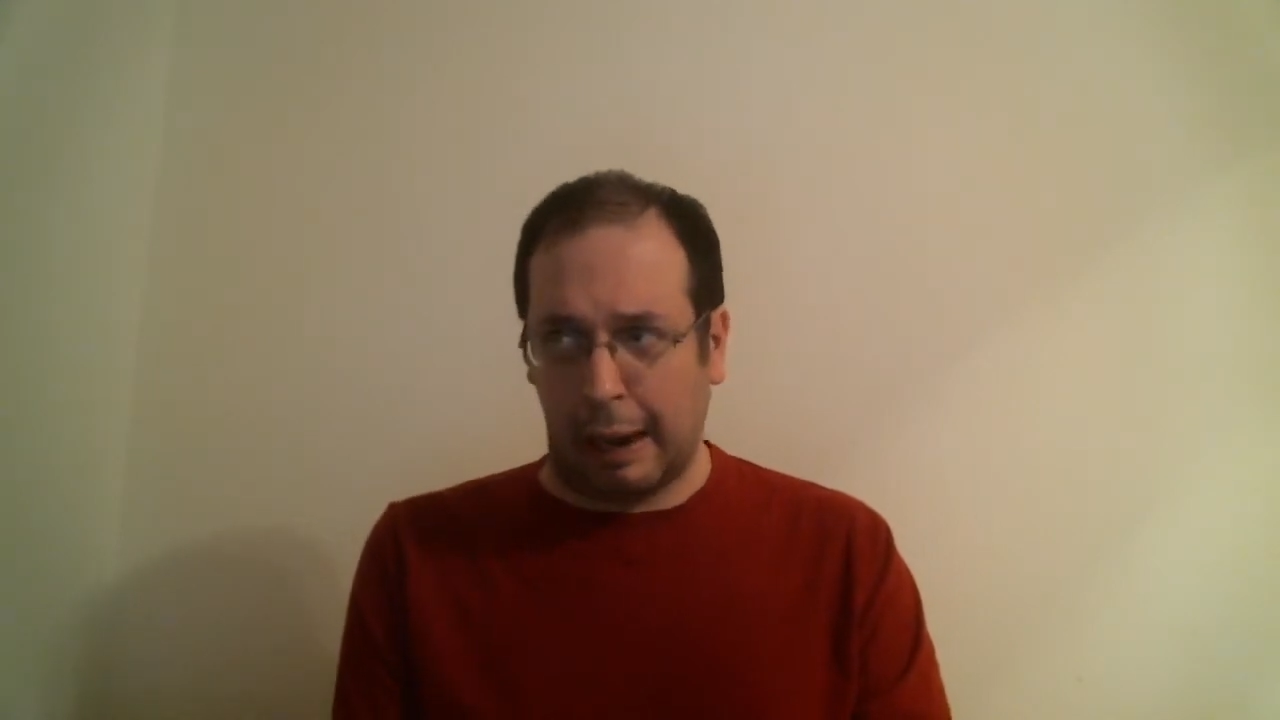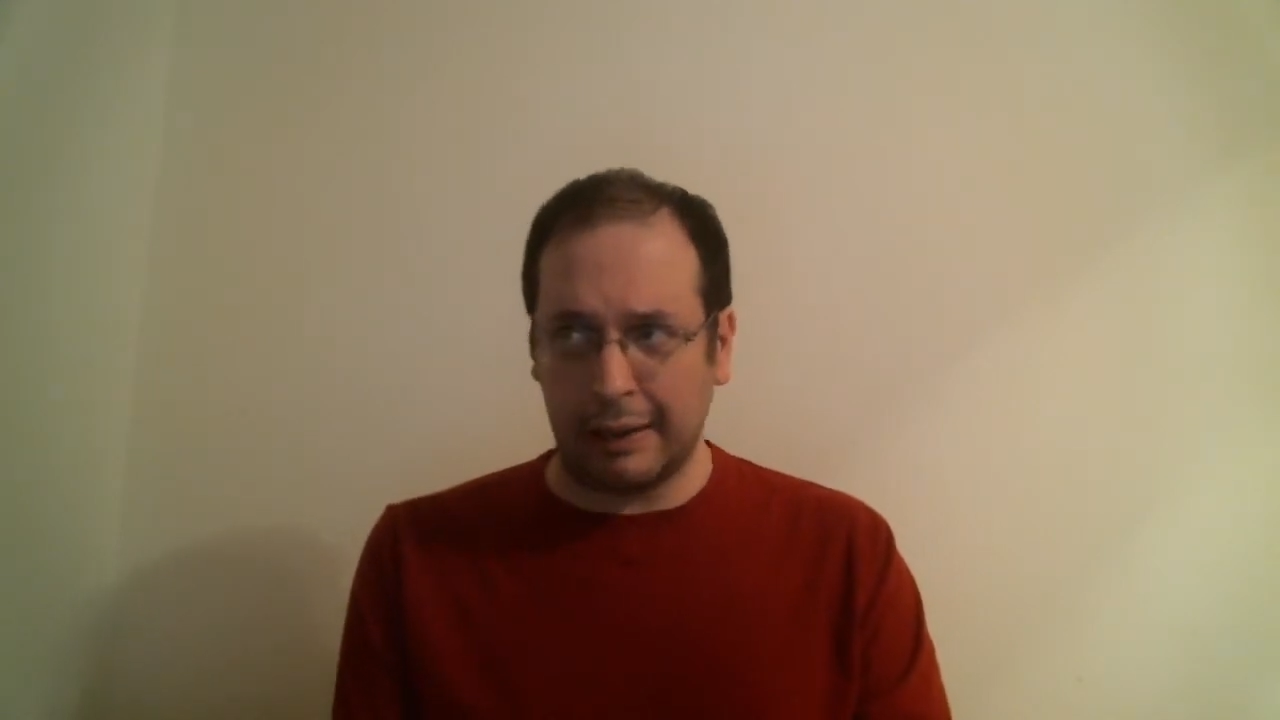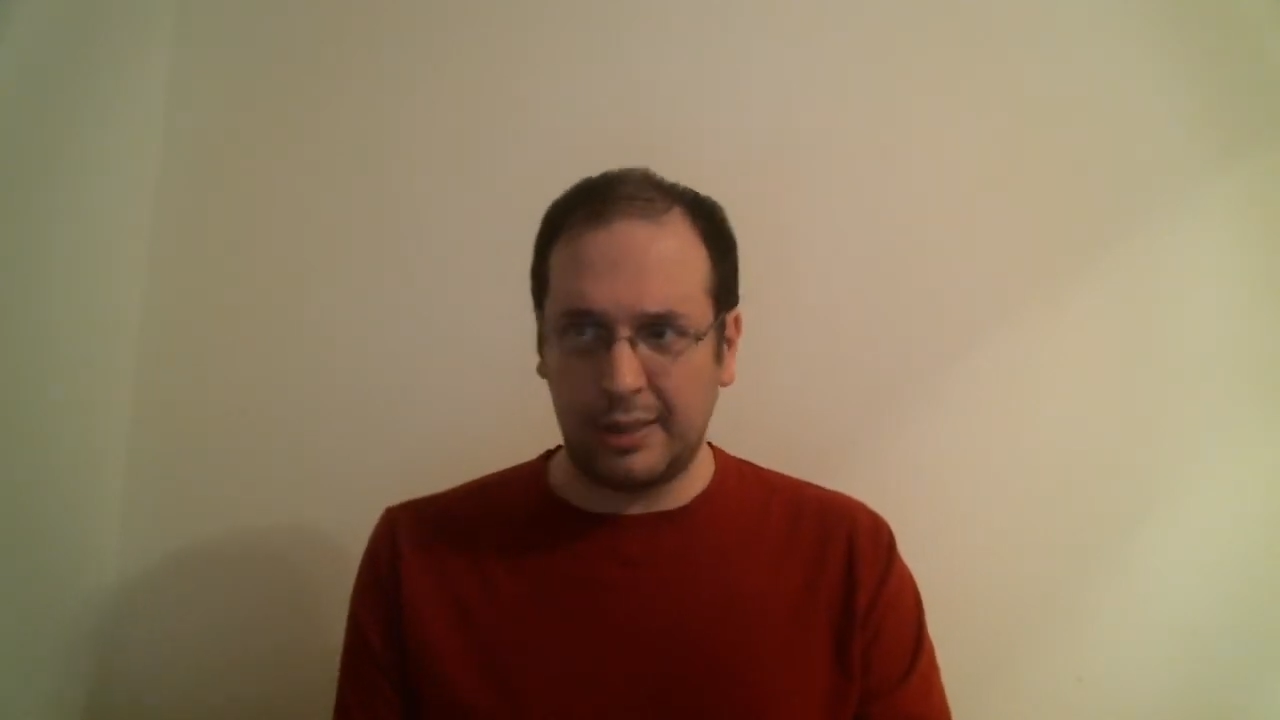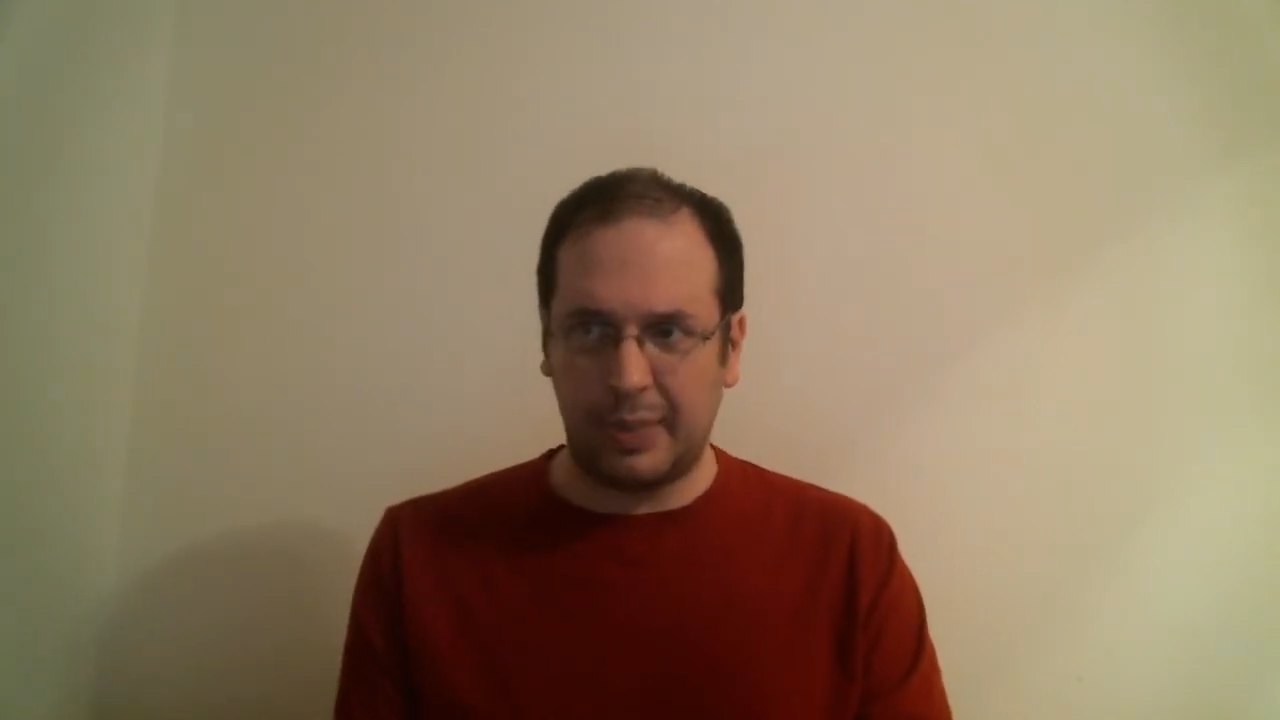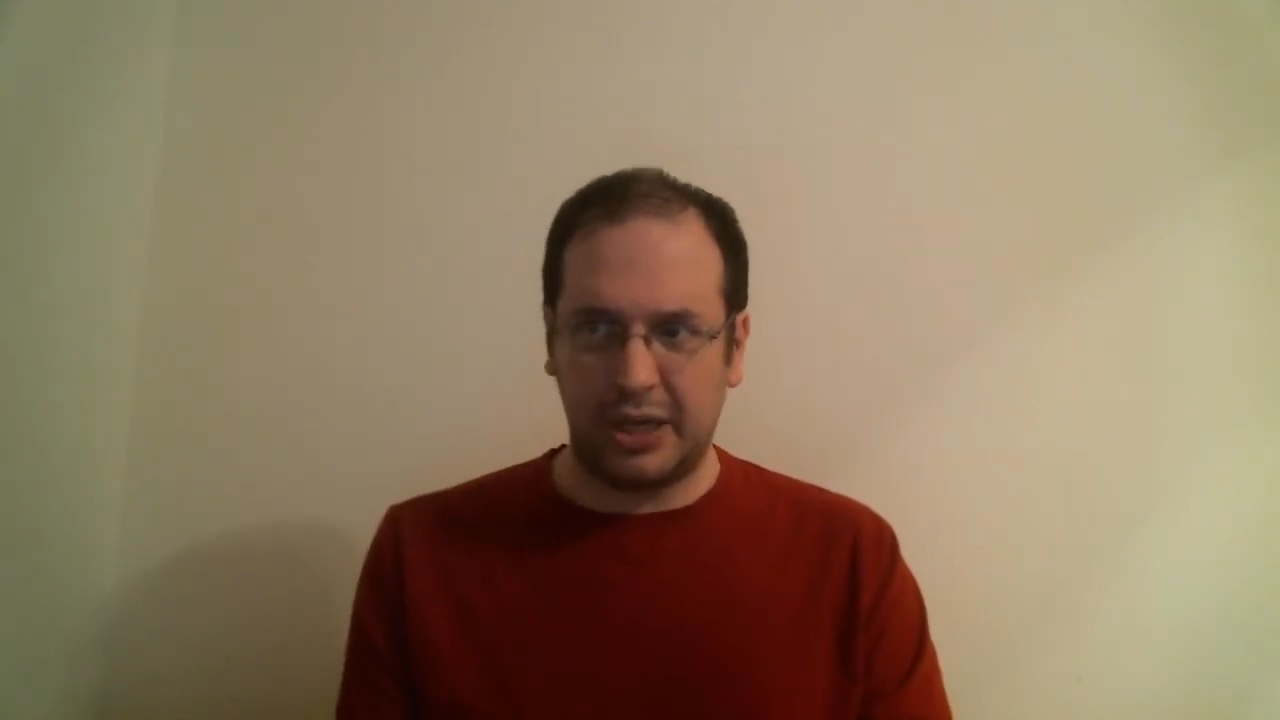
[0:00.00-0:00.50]

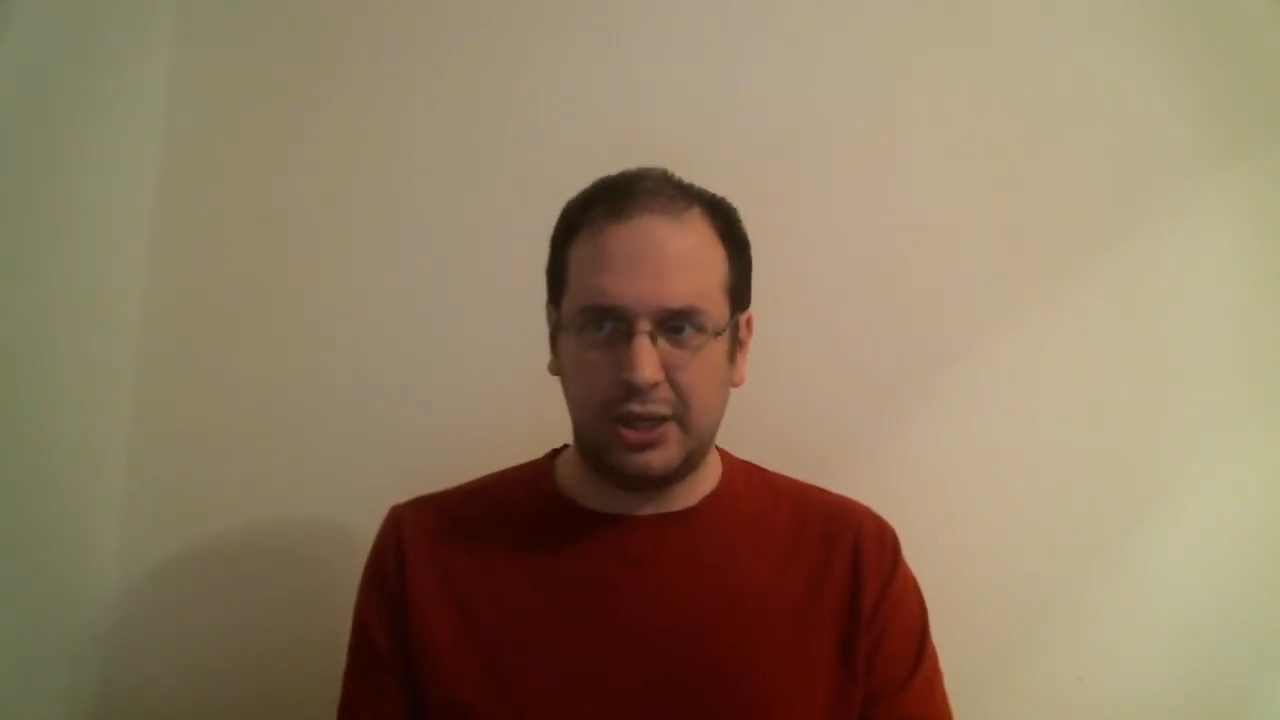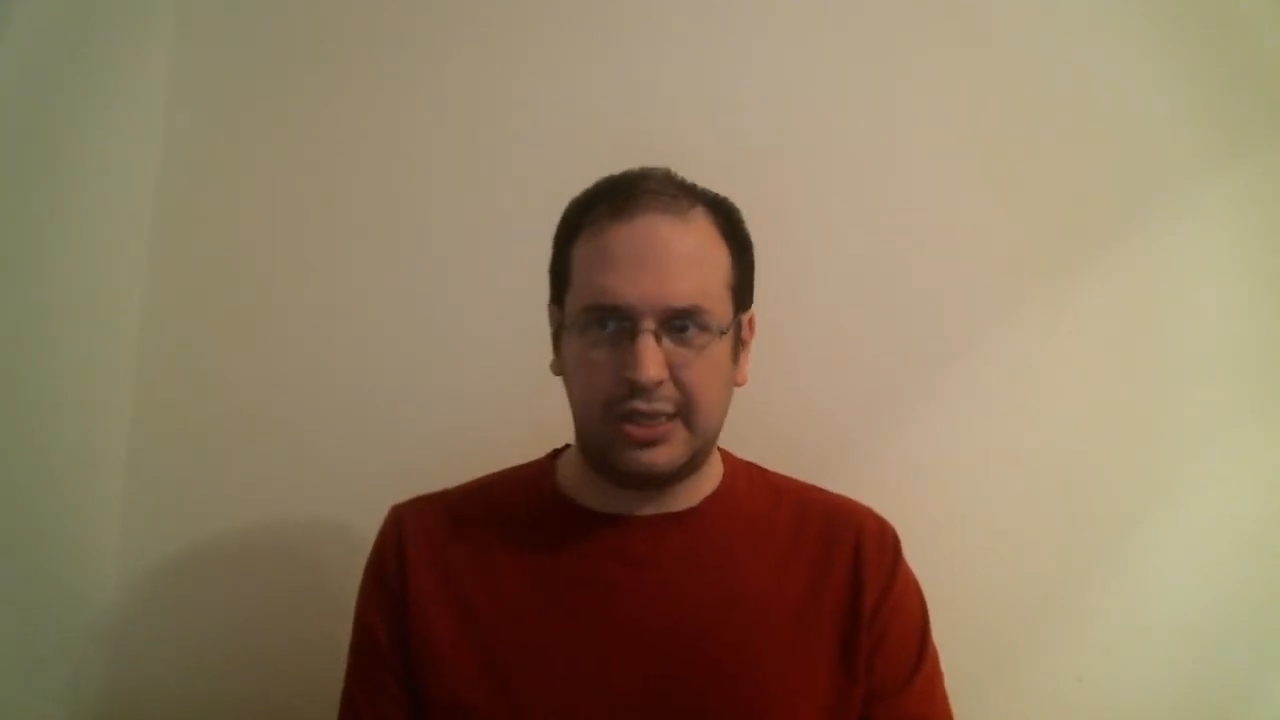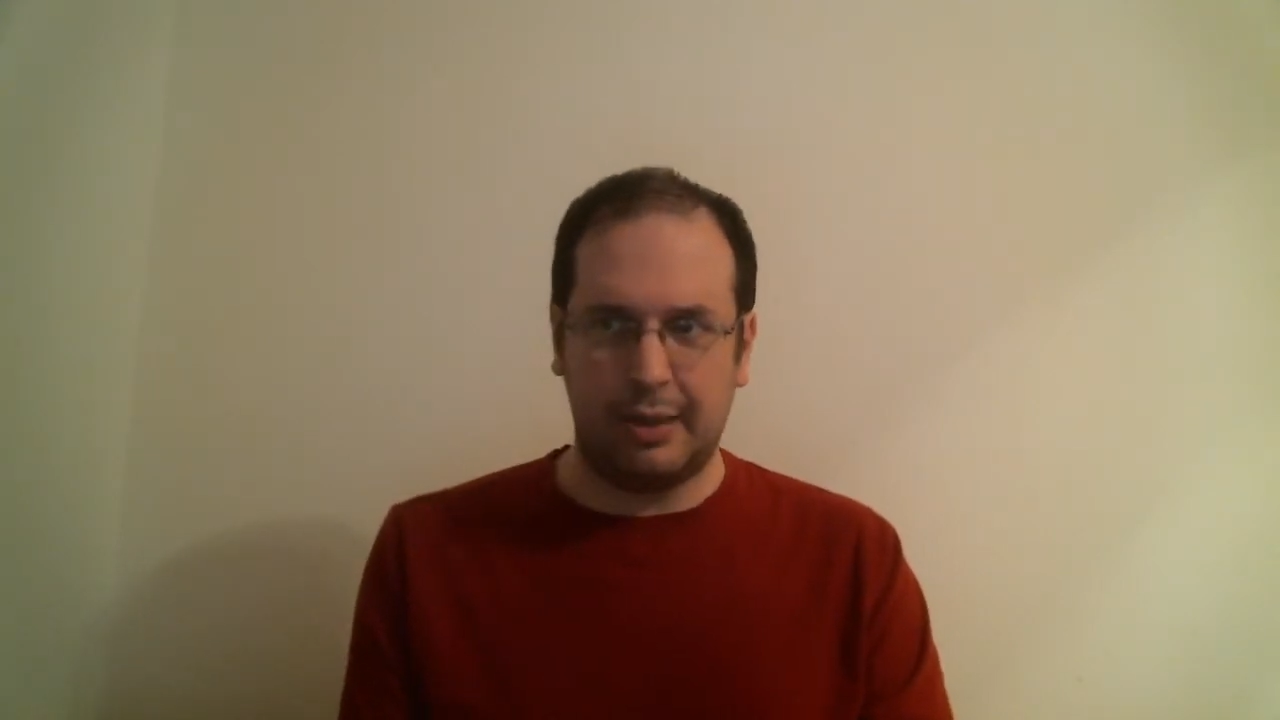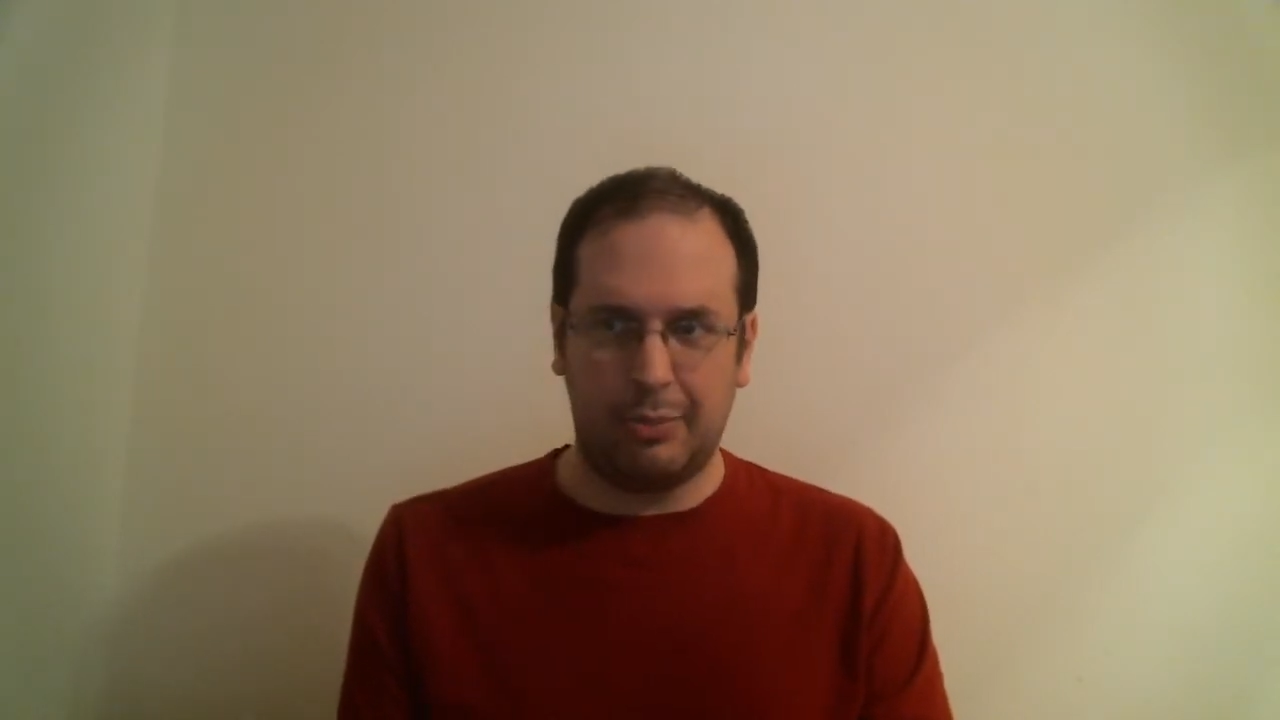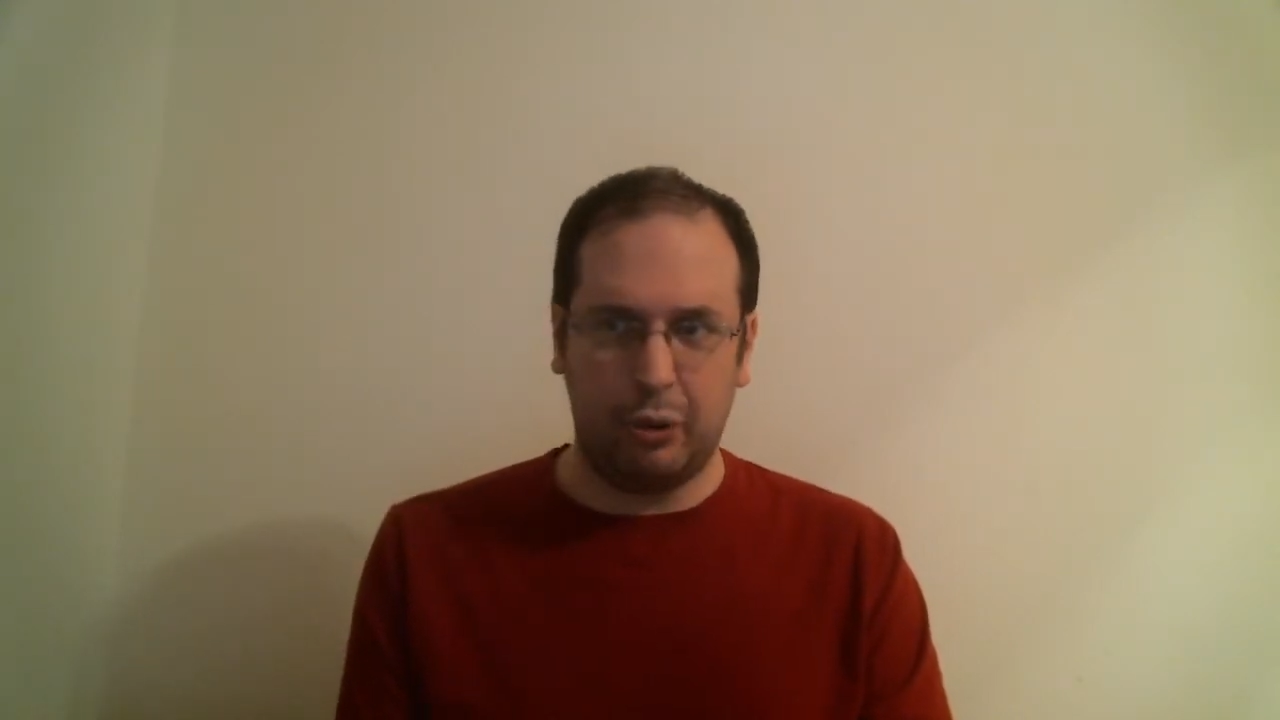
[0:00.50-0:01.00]
especially
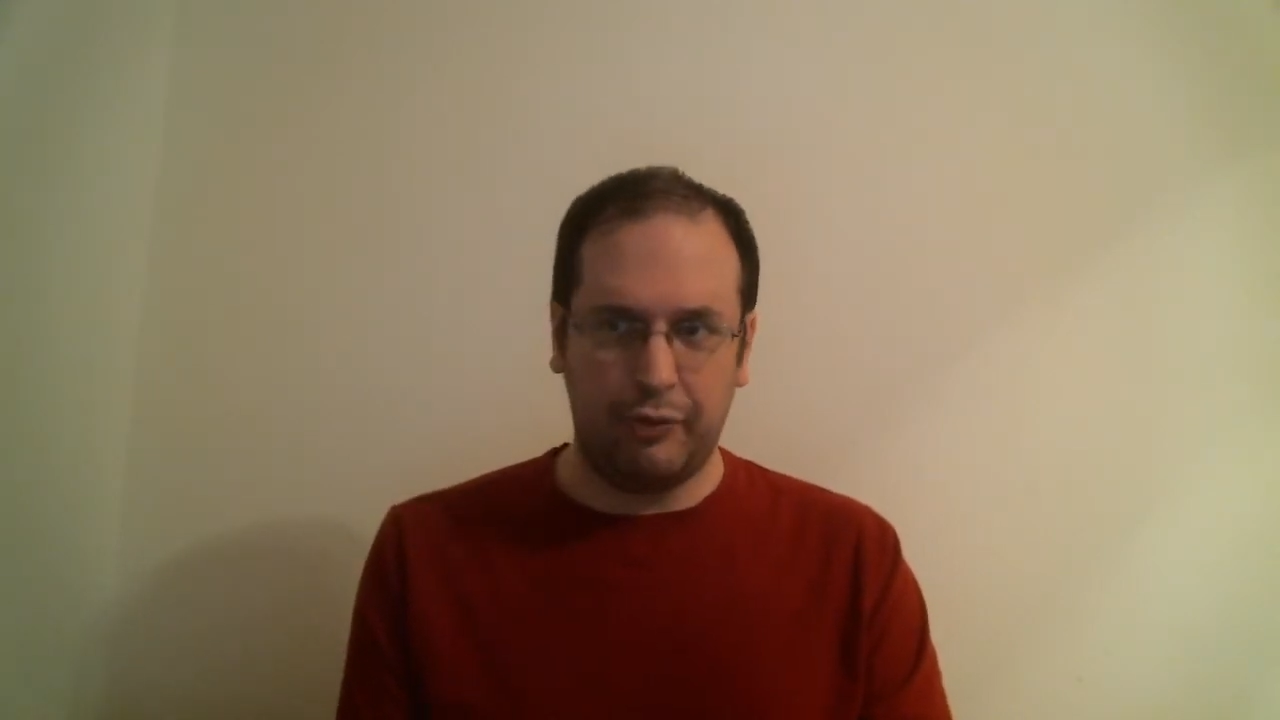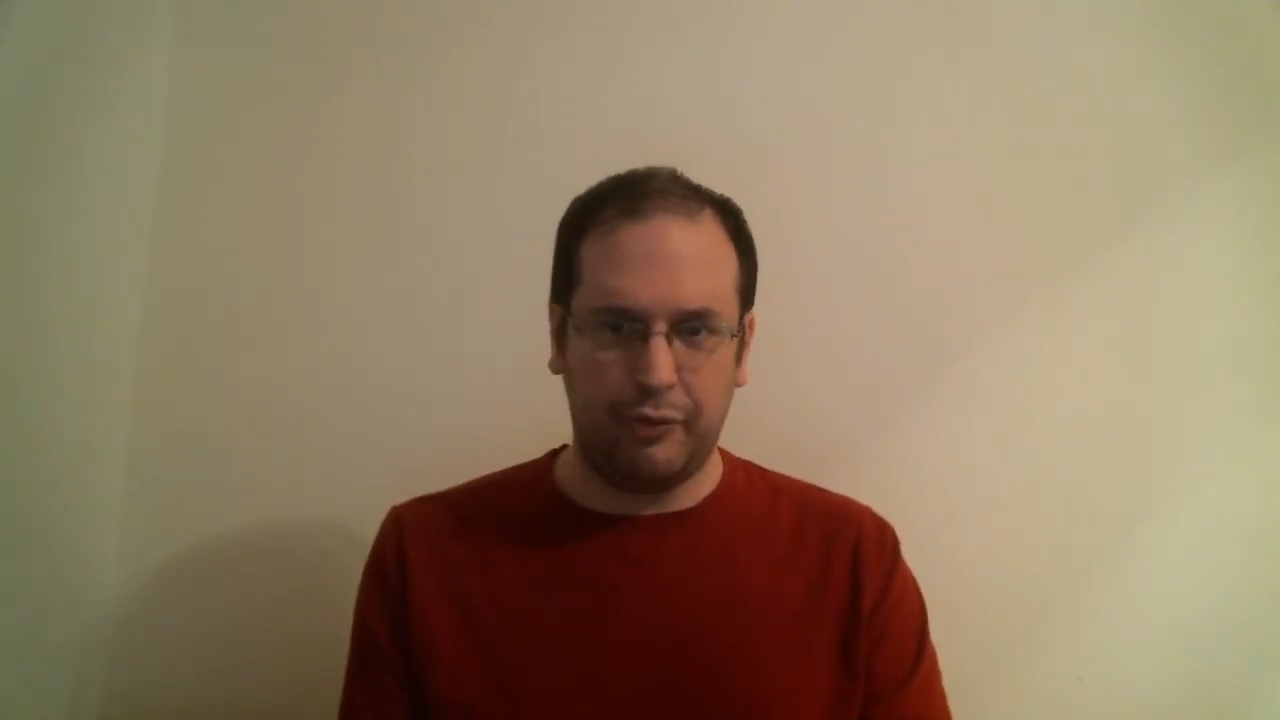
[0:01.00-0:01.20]
some new